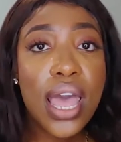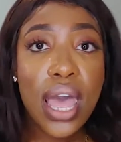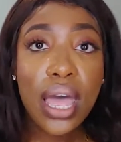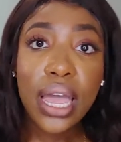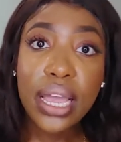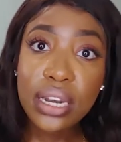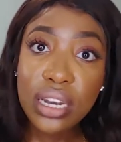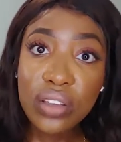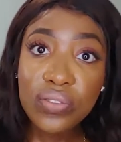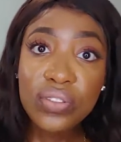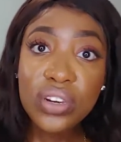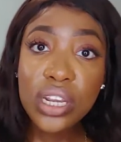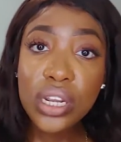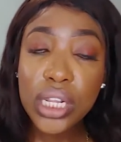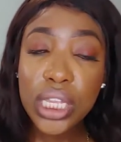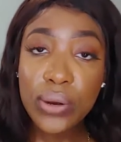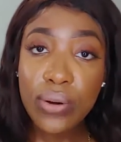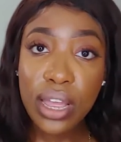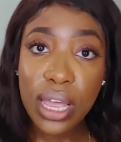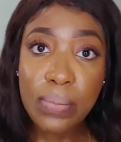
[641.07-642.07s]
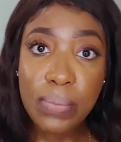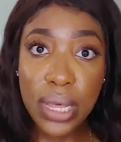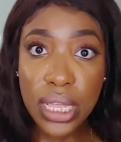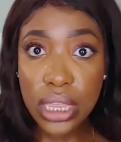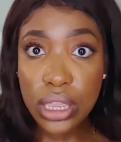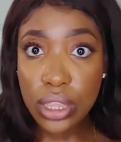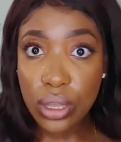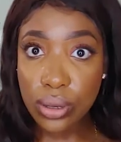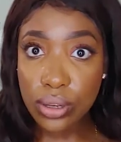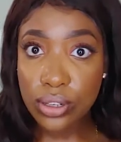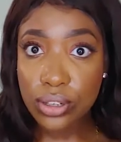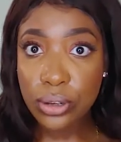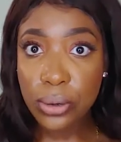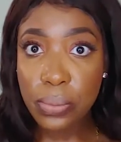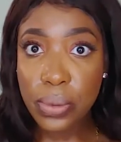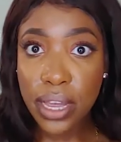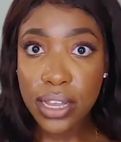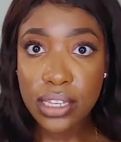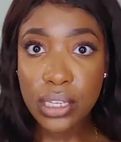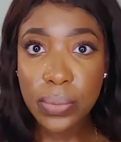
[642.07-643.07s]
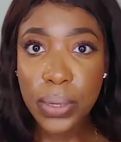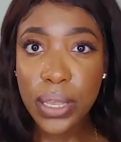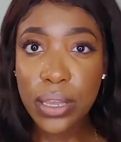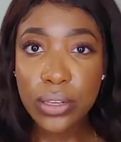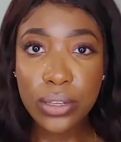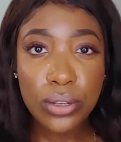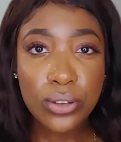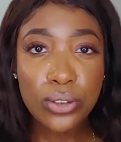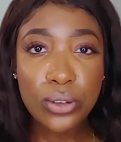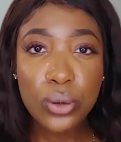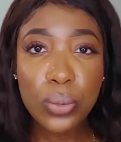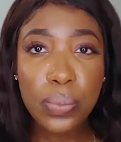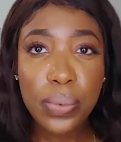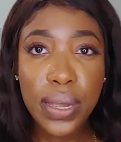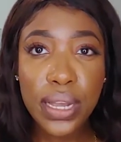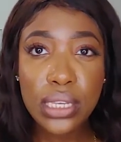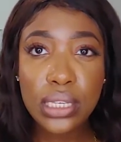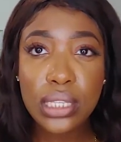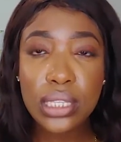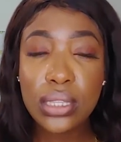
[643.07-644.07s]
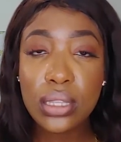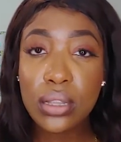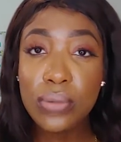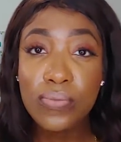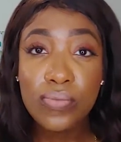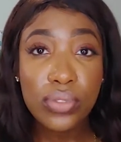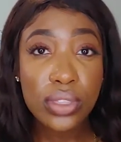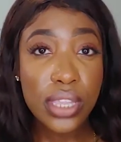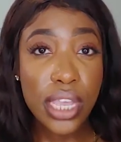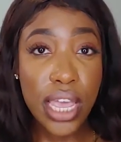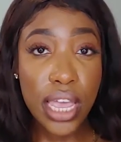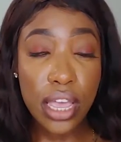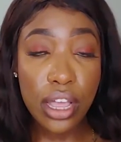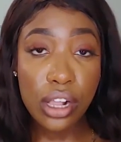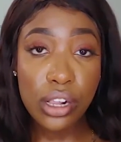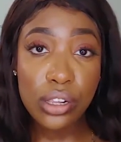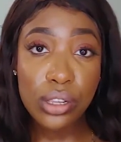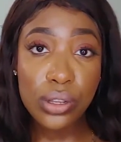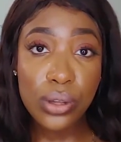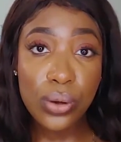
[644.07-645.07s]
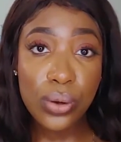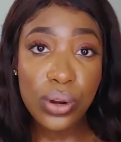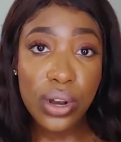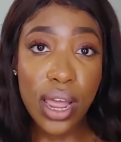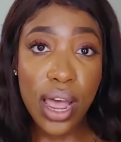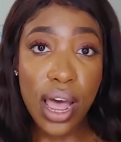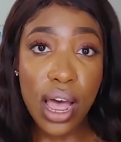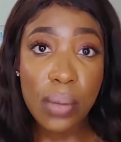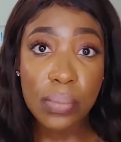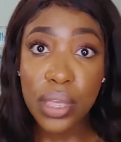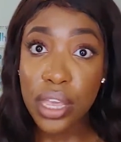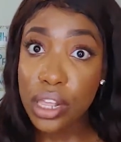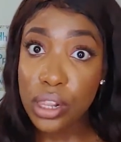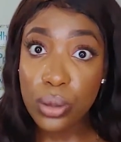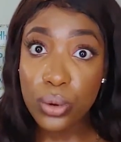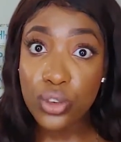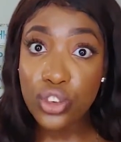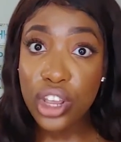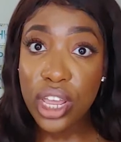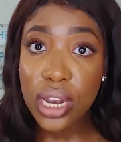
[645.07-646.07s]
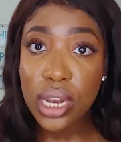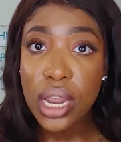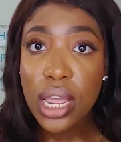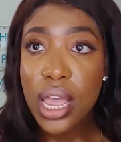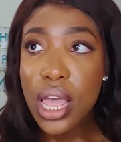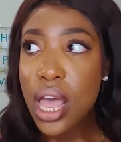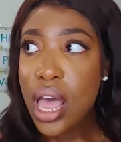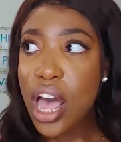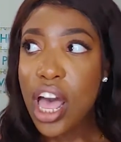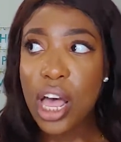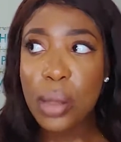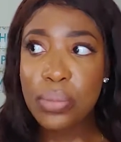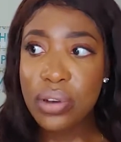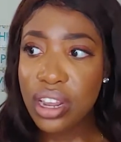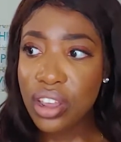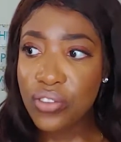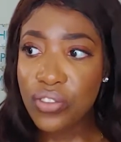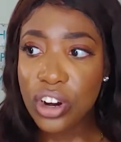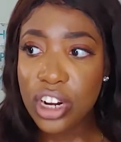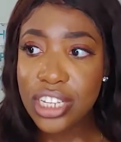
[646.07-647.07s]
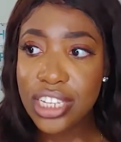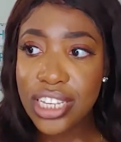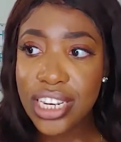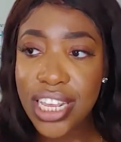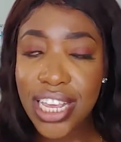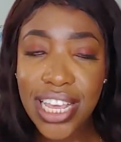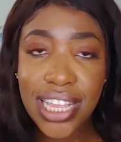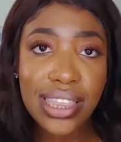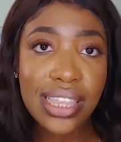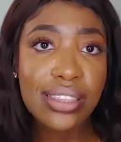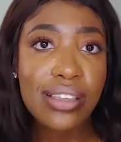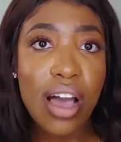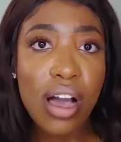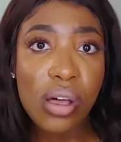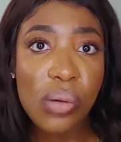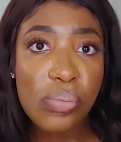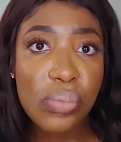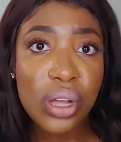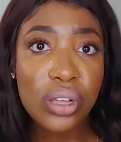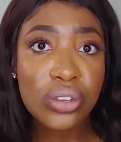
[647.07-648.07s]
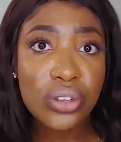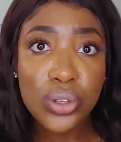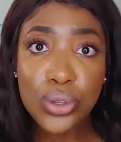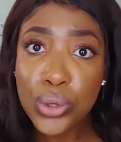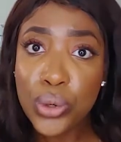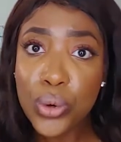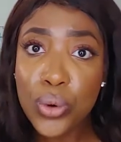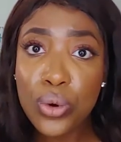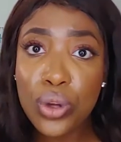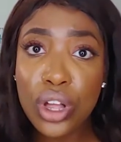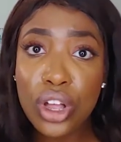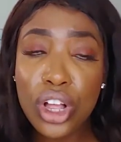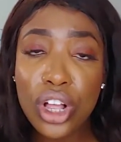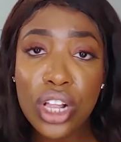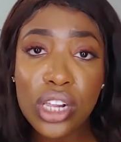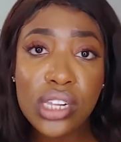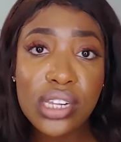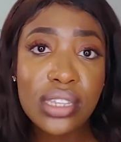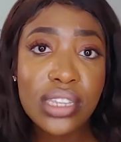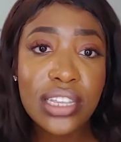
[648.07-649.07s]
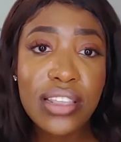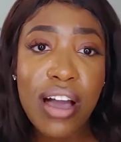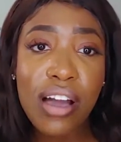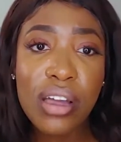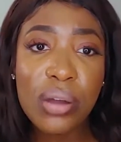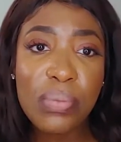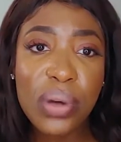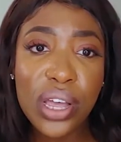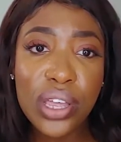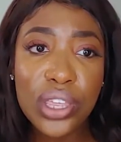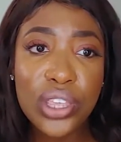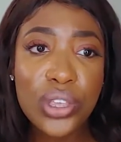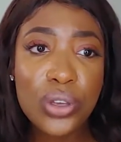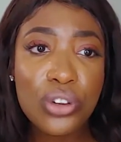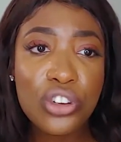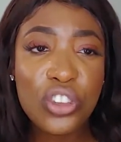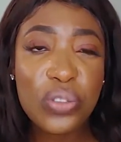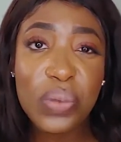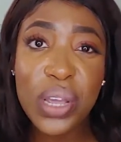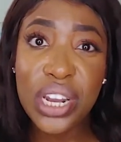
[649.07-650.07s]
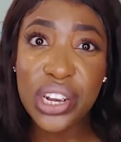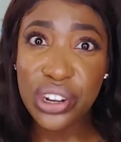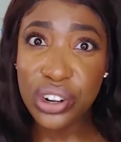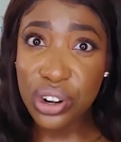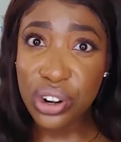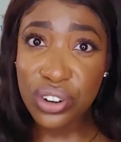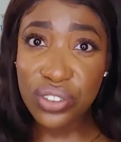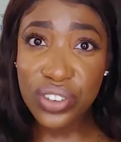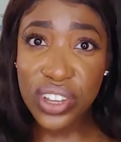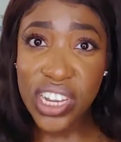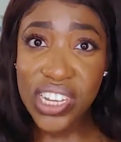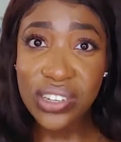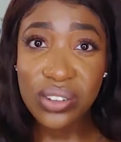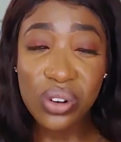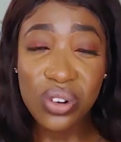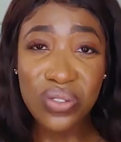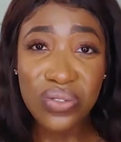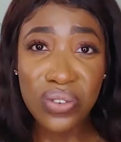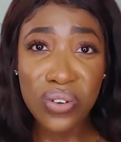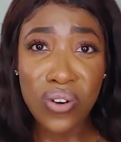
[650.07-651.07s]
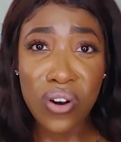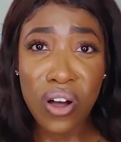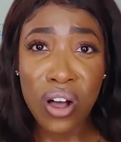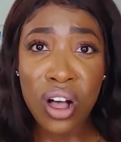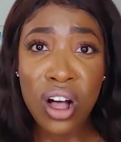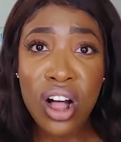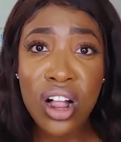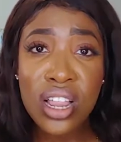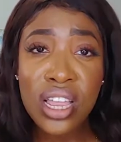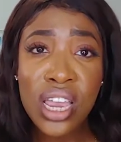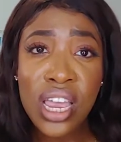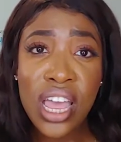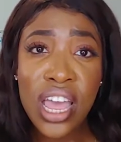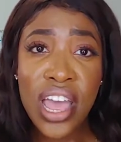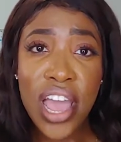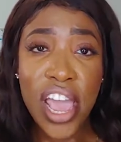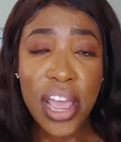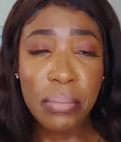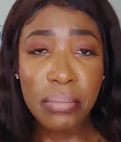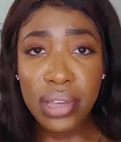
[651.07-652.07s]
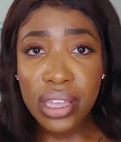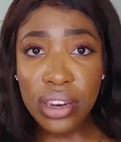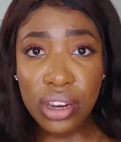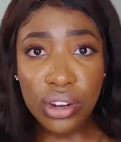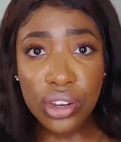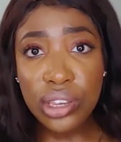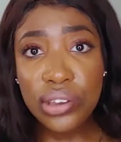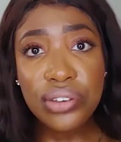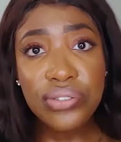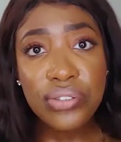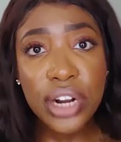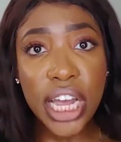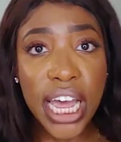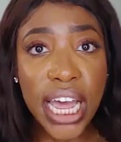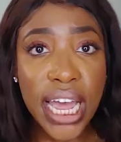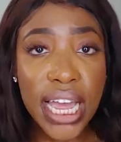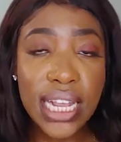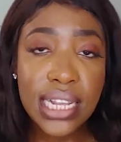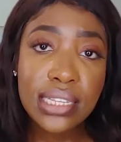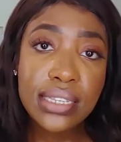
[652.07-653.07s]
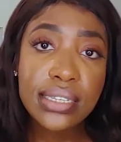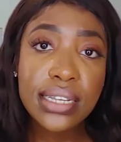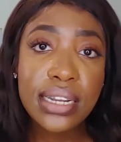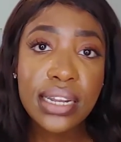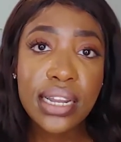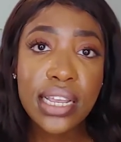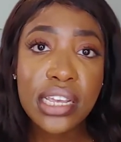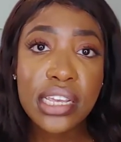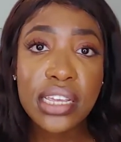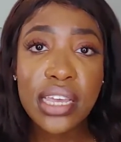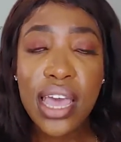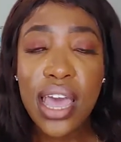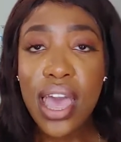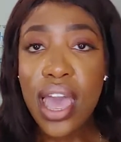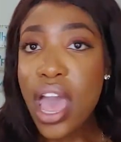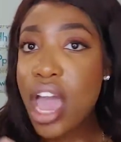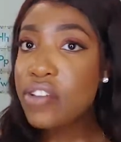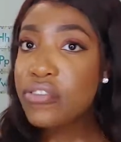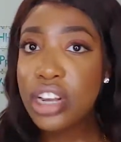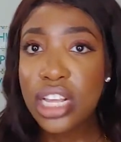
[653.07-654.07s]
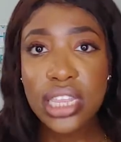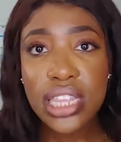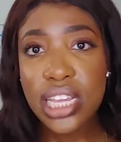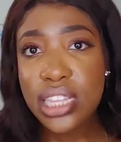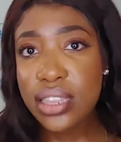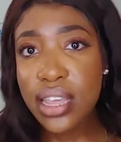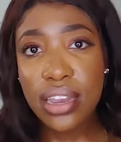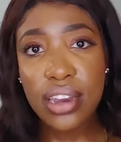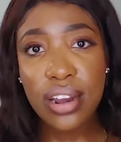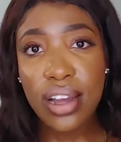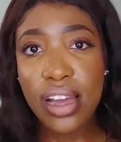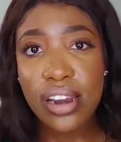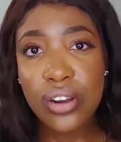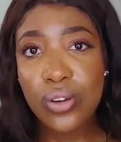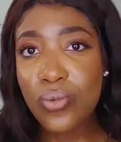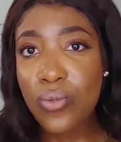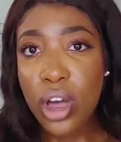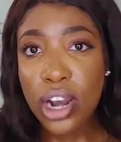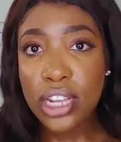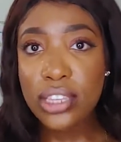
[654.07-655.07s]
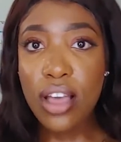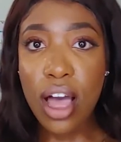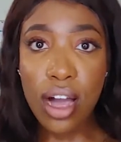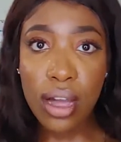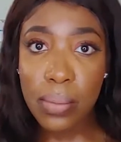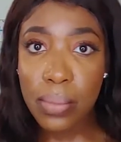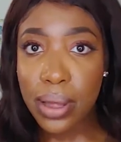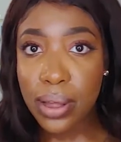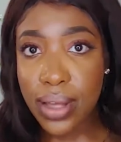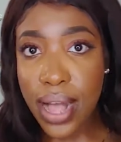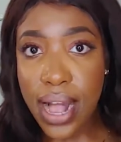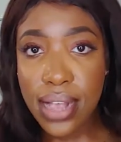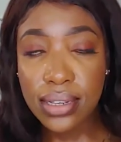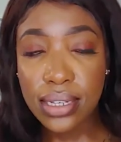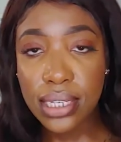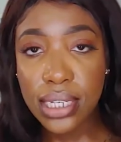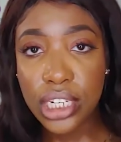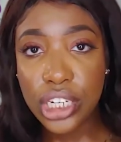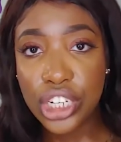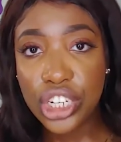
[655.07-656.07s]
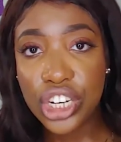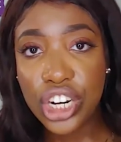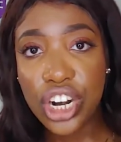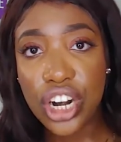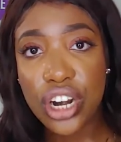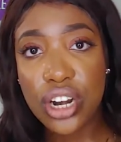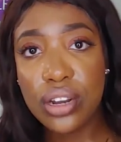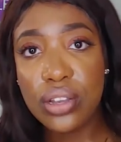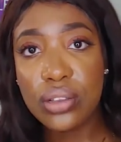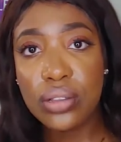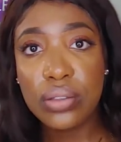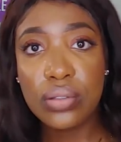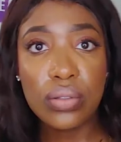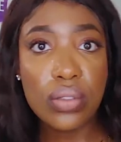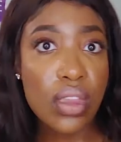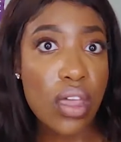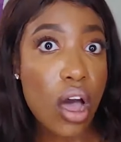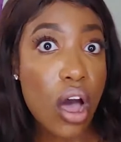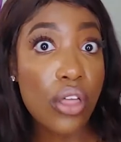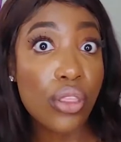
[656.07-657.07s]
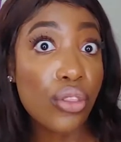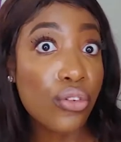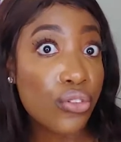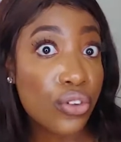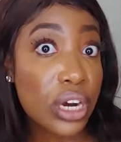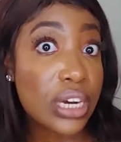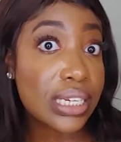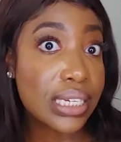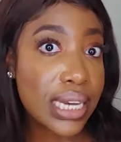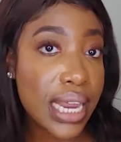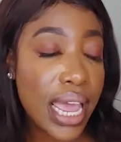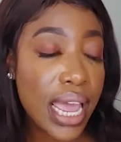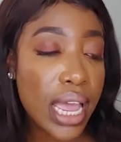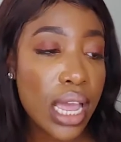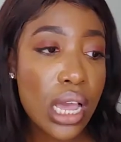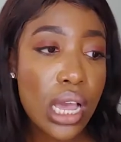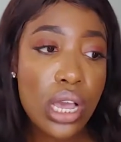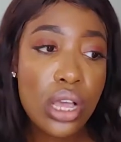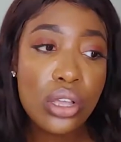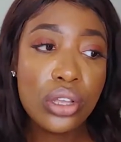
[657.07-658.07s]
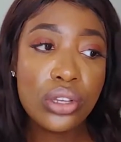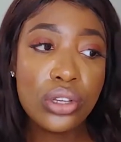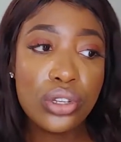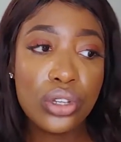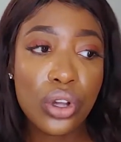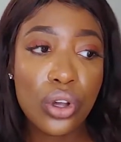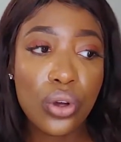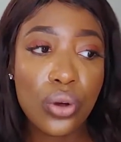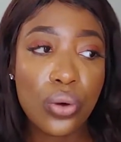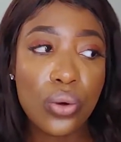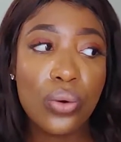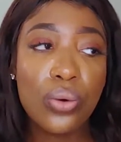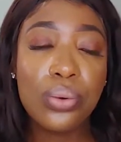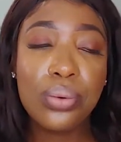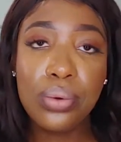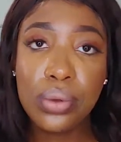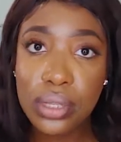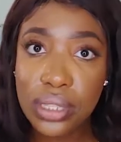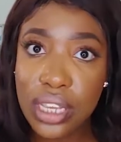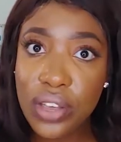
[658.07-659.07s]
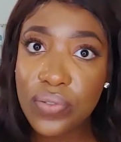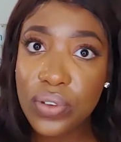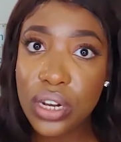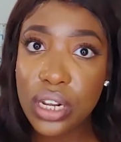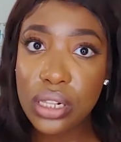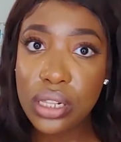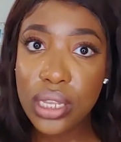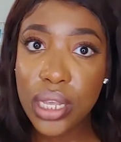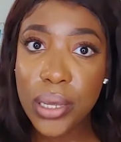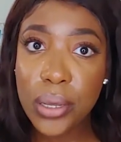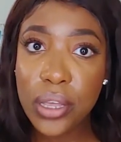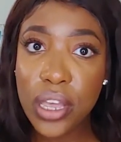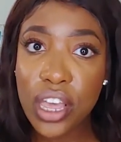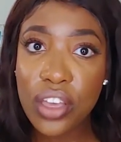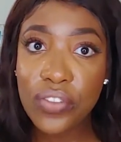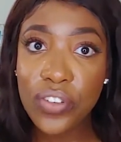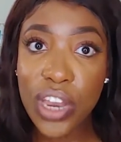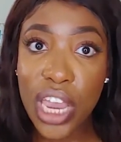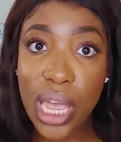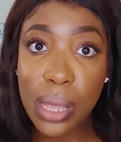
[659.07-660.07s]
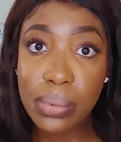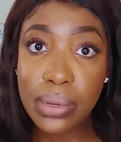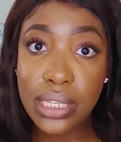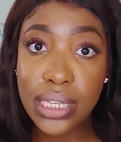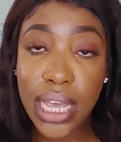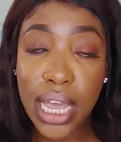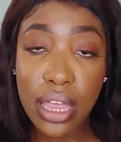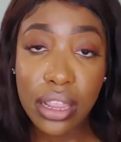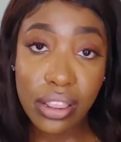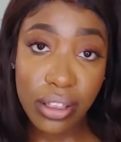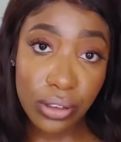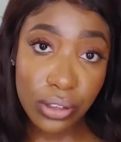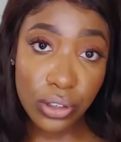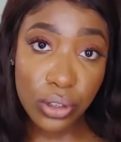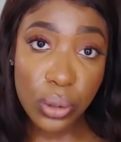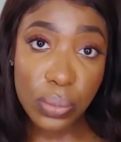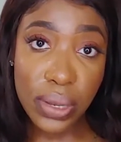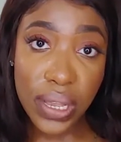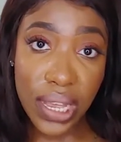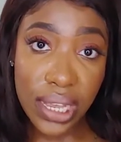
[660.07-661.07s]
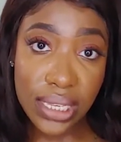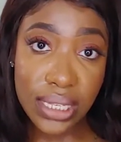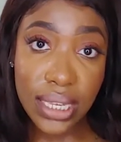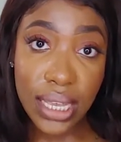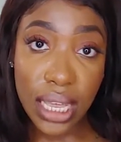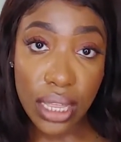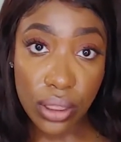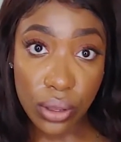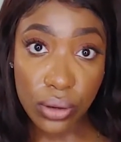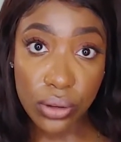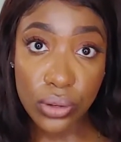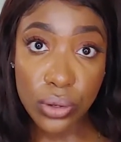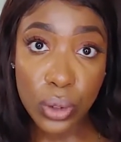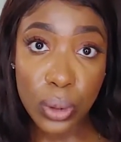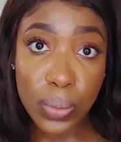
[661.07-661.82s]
I definitely recommend those two books, because those two books, they include inclusion, diversity, they talk about school, they talk about you just being nervous overall and meeting new friends, and like everything that you're gonna want to talk about as a teacher on the first day. So definitely, if you're able to get those two books, get those two